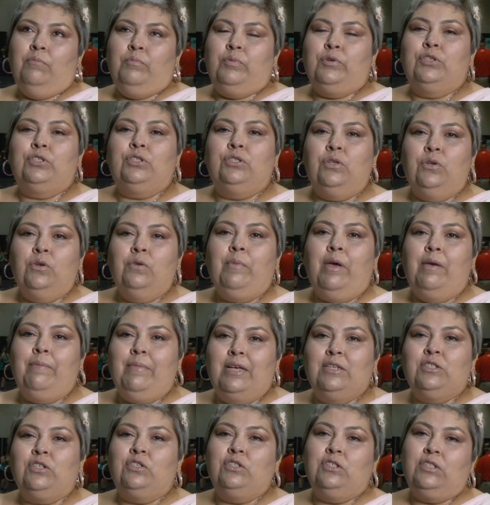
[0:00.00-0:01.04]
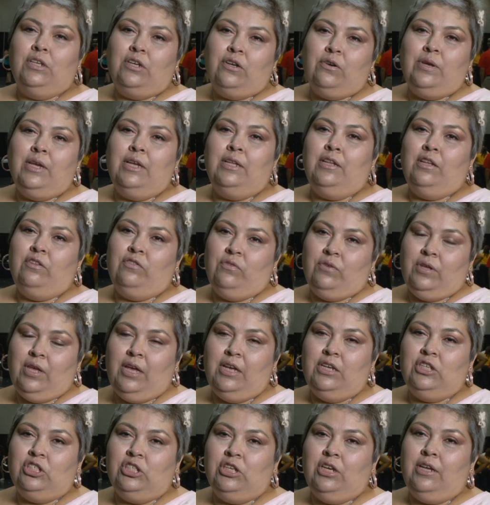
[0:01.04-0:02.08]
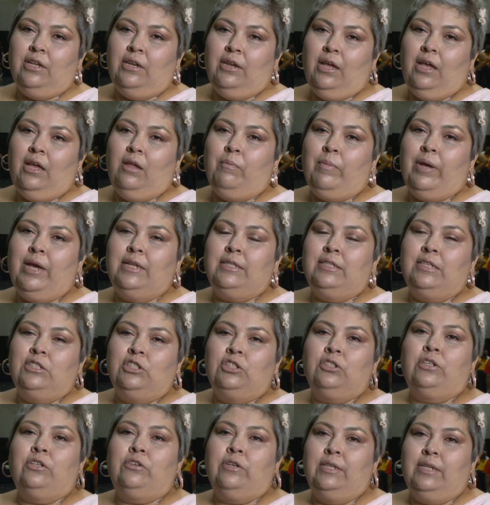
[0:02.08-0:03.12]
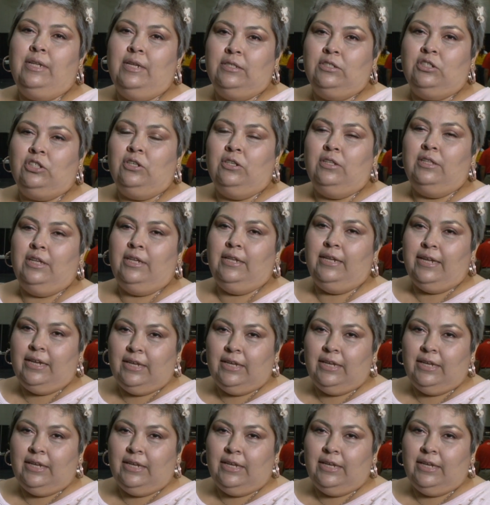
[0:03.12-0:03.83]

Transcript: pursue my master's degree in education and my teaching credential in